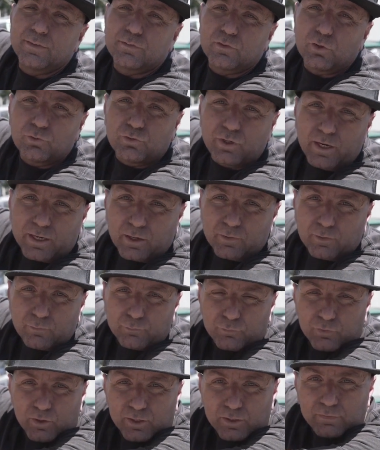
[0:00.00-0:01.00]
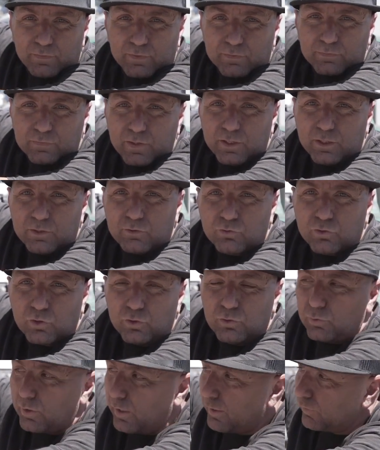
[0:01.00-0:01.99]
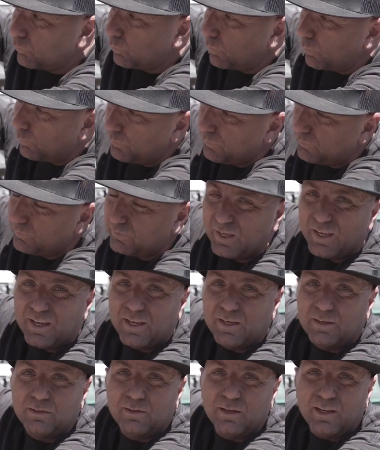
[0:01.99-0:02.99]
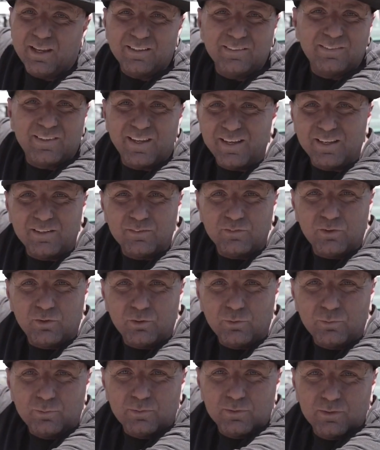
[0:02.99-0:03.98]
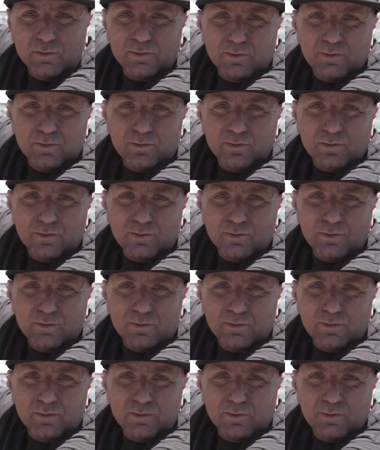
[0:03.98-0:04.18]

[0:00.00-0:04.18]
let's go check out the front of this thing, show you guys what we did and didn't do.